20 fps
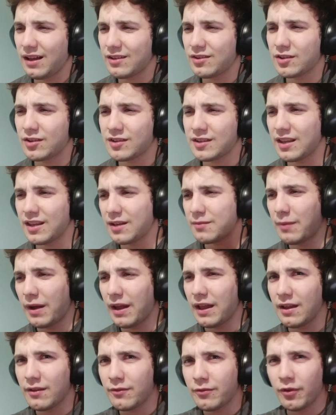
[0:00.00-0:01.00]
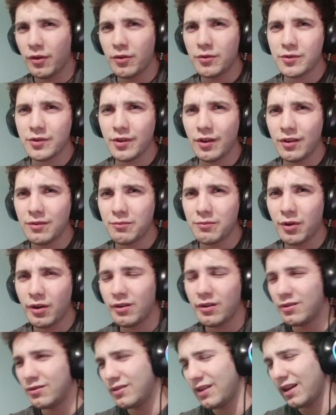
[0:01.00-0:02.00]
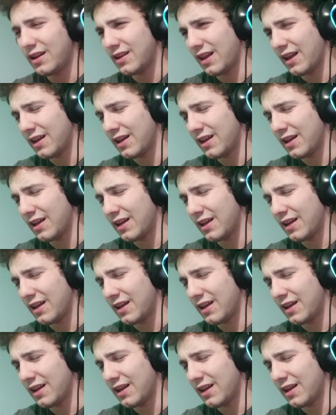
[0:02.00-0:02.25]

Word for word: I just stick my headphones on, bro, and